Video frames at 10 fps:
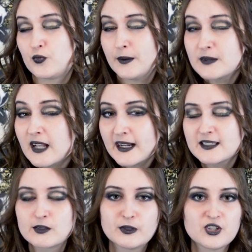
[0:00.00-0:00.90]
ripped
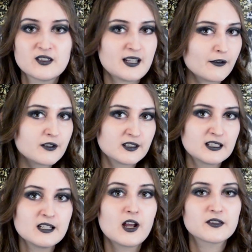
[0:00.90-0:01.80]
tights, which is definitely not